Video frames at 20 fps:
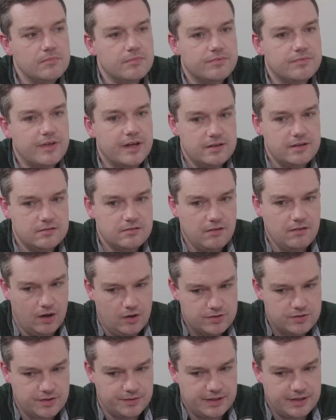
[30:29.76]
They
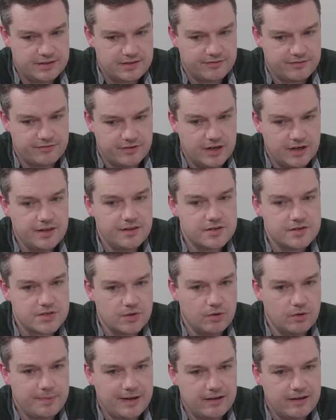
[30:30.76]
are doing it differently. It's
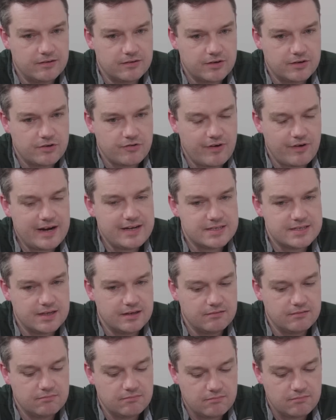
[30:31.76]
all about
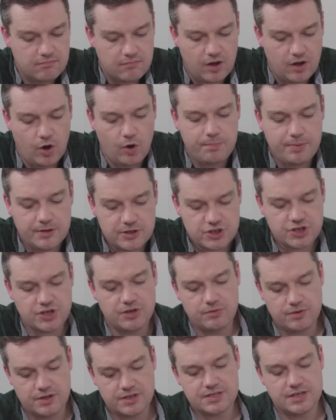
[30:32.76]
creating
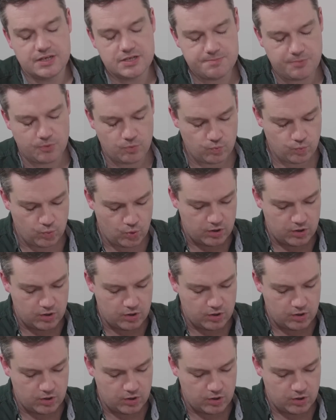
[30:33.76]
opportunities, but